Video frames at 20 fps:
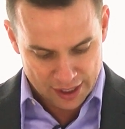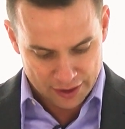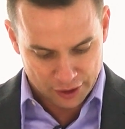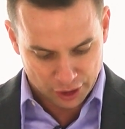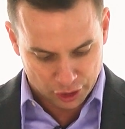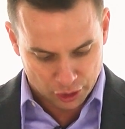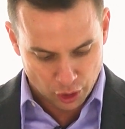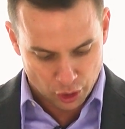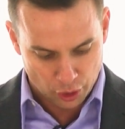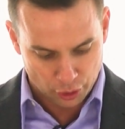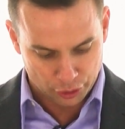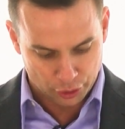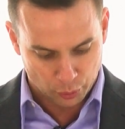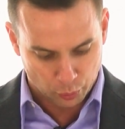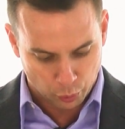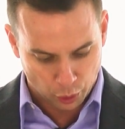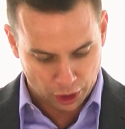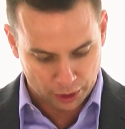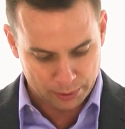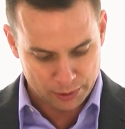the gold, the
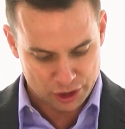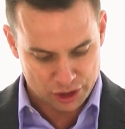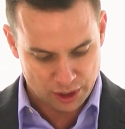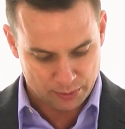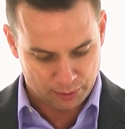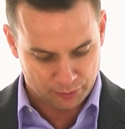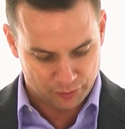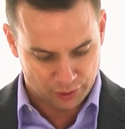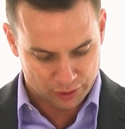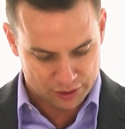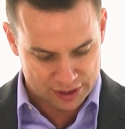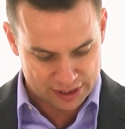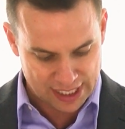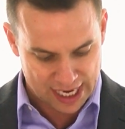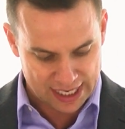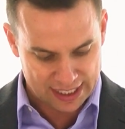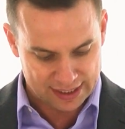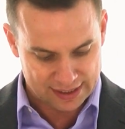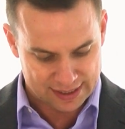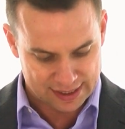workmanship of your
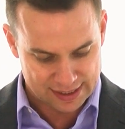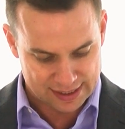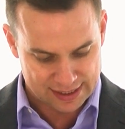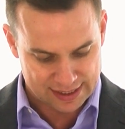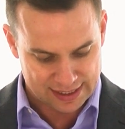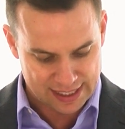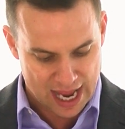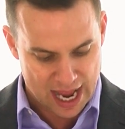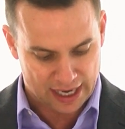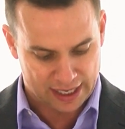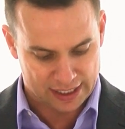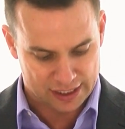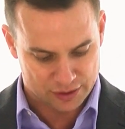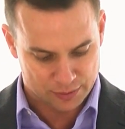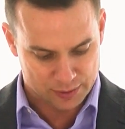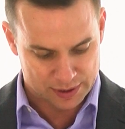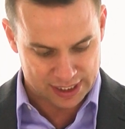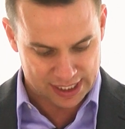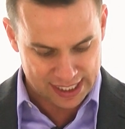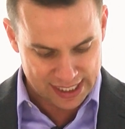settings and
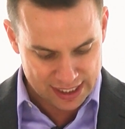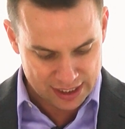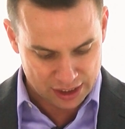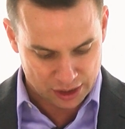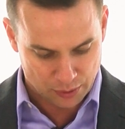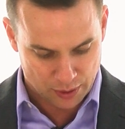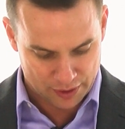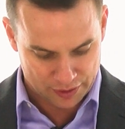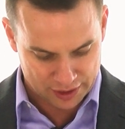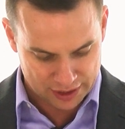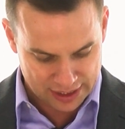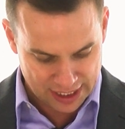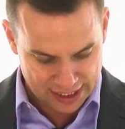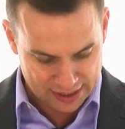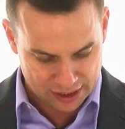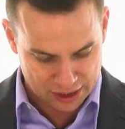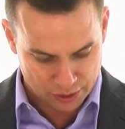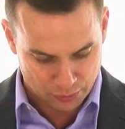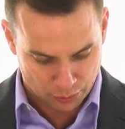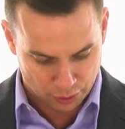sockets was in you on the
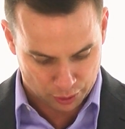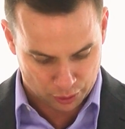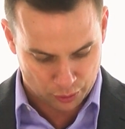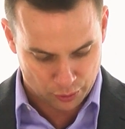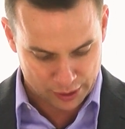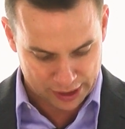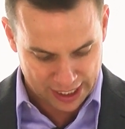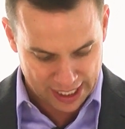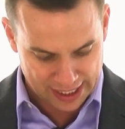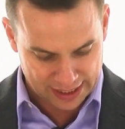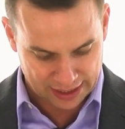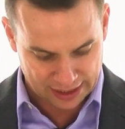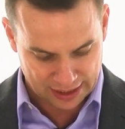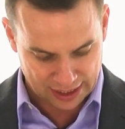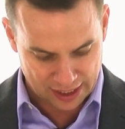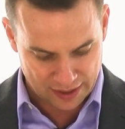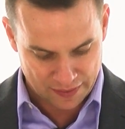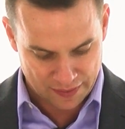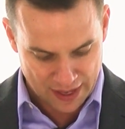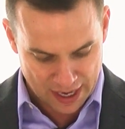day that you were
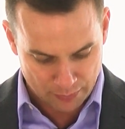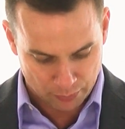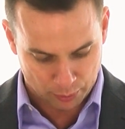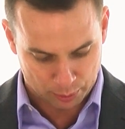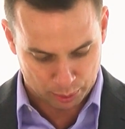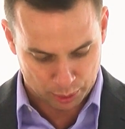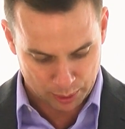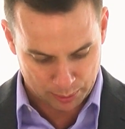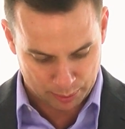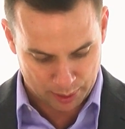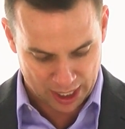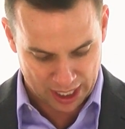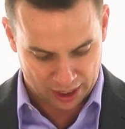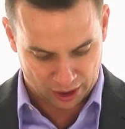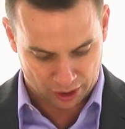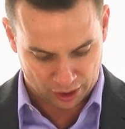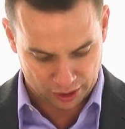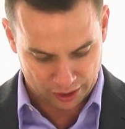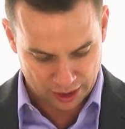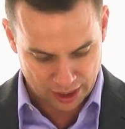created. They were
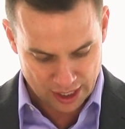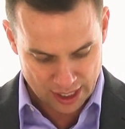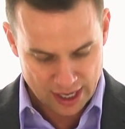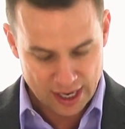prepared.